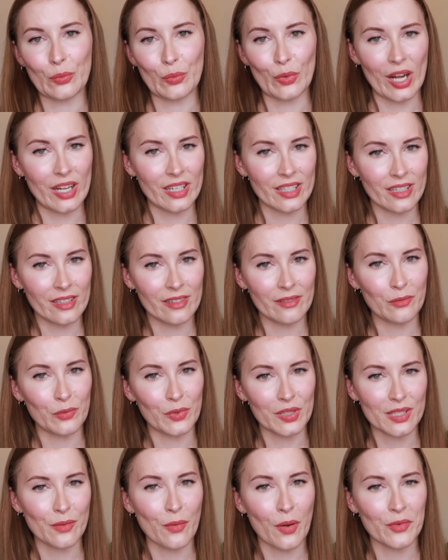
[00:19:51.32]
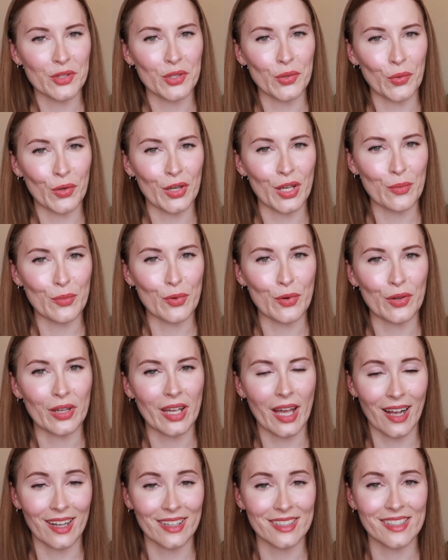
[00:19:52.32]
Brendan was the one with the audiobook
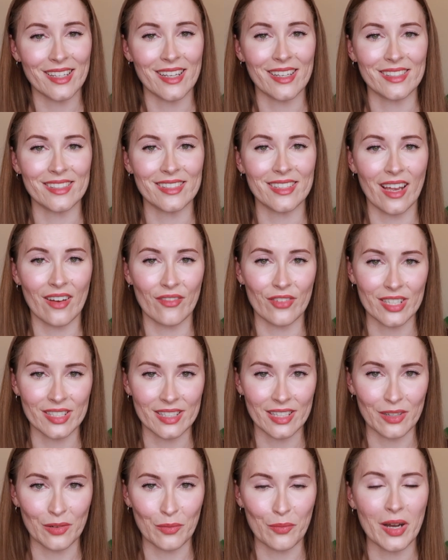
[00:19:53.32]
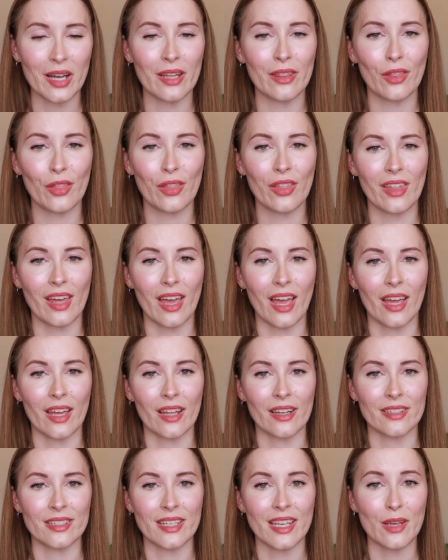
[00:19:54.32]
access every single month,
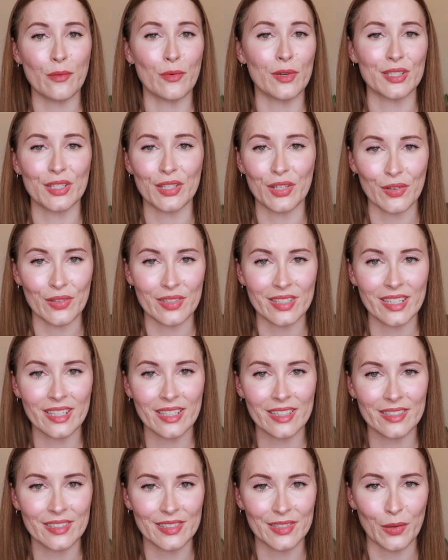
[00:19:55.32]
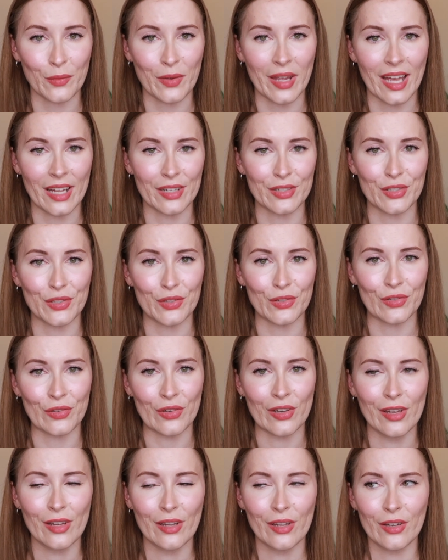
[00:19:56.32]
and he wasn't using it, so we had to
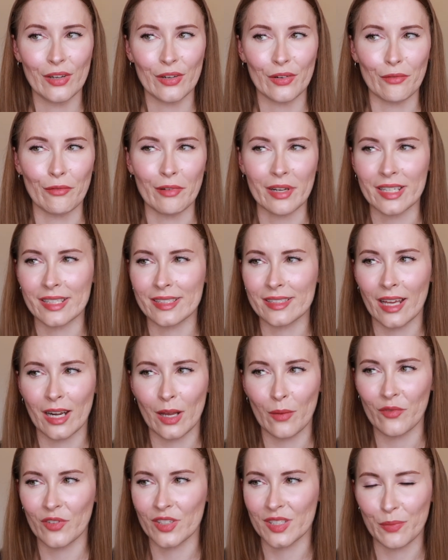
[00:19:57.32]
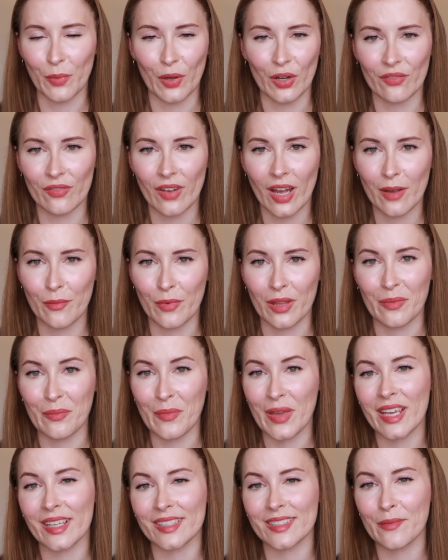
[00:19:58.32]
re-sign up for Spotify with
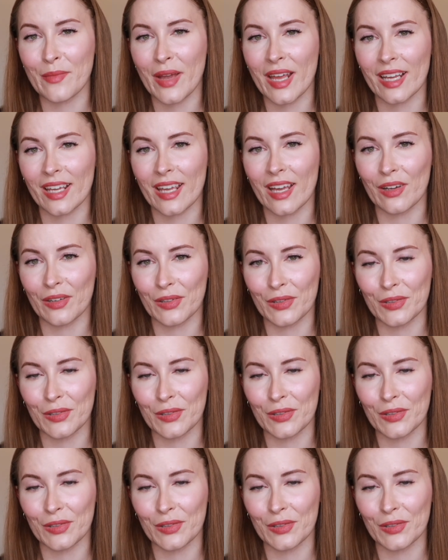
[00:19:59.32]
me as the main account